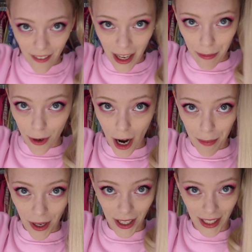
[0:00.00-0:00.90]
a
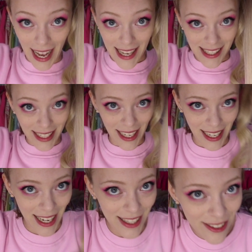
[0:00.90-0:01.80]
proper elastic
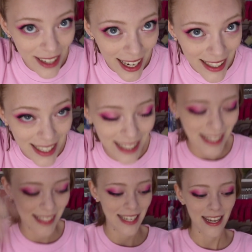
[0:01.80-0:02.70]
in, as you guys can
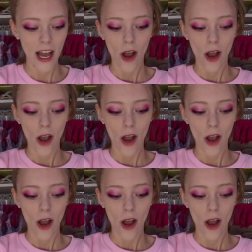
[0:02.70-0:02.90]
see,